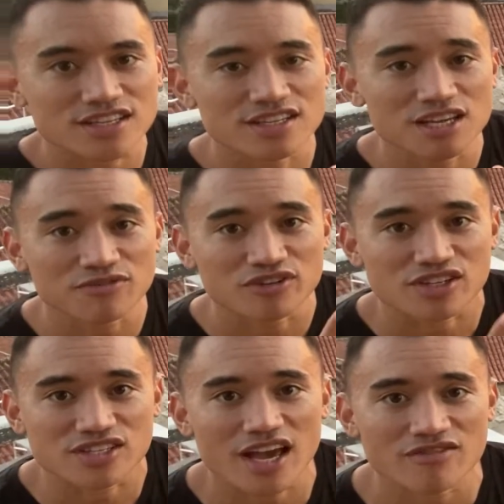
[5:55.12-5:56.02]
and need for a
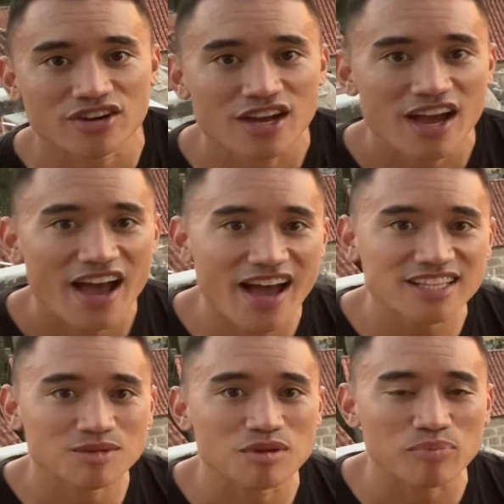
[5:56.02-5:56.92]
savior,
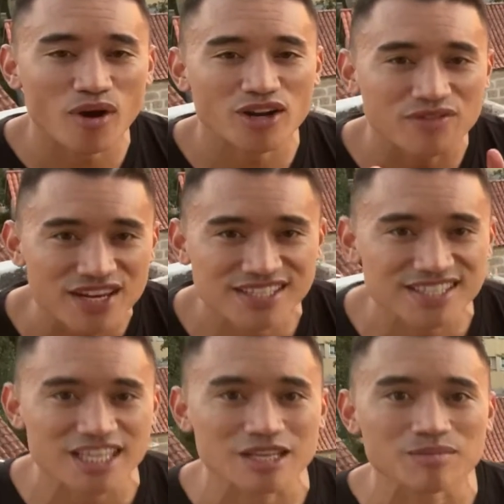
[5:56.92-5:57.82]
ask to be part of his
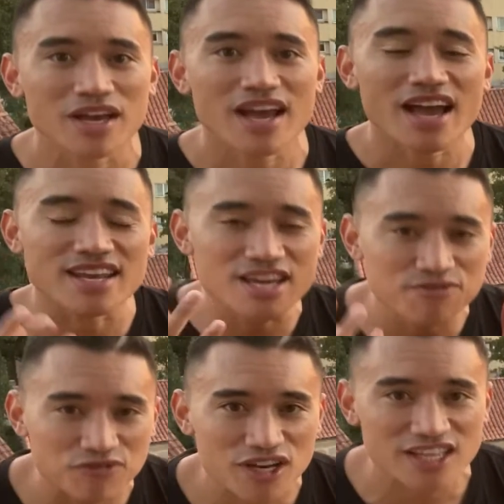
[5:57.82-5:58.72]
team, and he
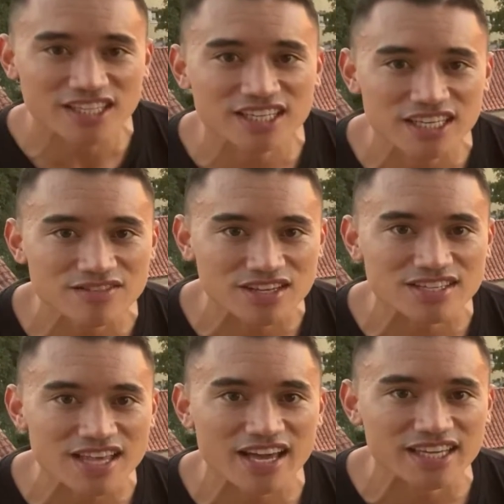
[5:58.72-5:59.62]
freely gives
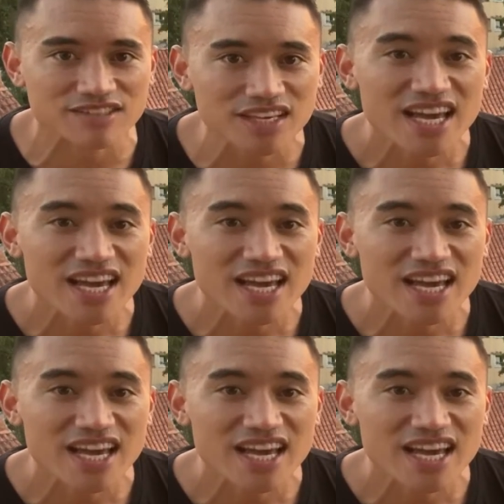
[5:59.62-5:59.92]
us that gift